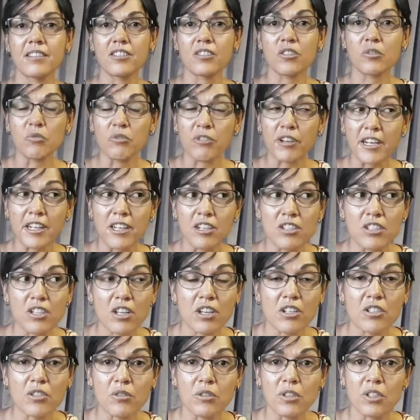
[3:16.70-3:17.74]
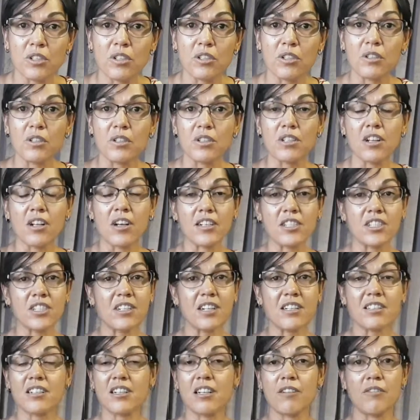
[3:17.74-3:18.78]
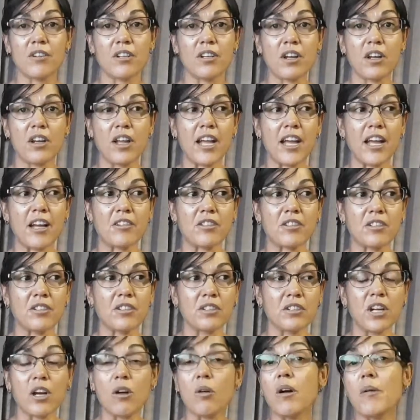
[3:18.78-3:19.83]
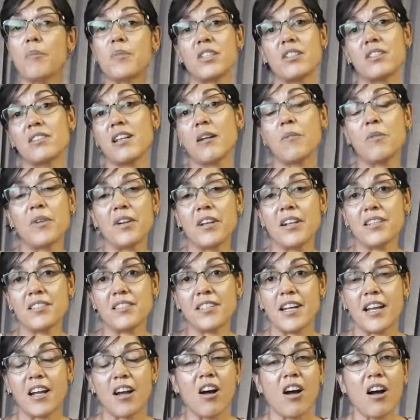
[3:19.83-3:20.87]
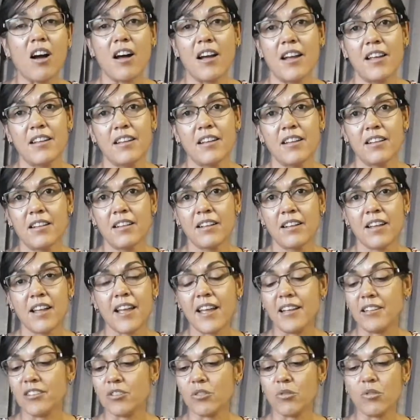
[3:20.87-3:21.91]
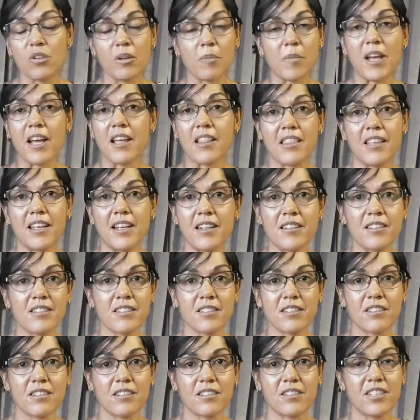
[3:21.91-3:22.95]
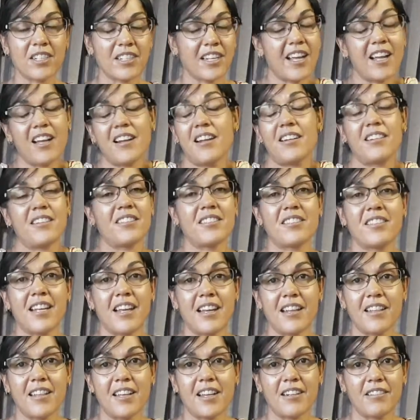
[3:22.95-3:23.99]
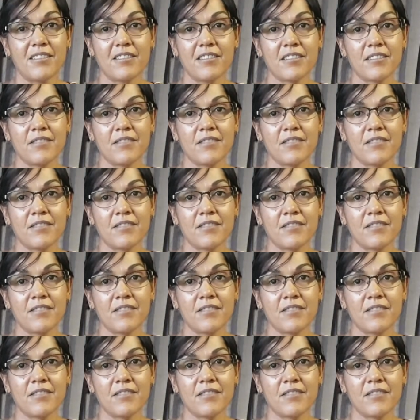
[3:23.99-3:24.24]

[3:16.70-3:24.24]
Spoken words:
To read the social cues, like she doesn't even know how to go up to someone and say hi and talk about things. She can't understand that.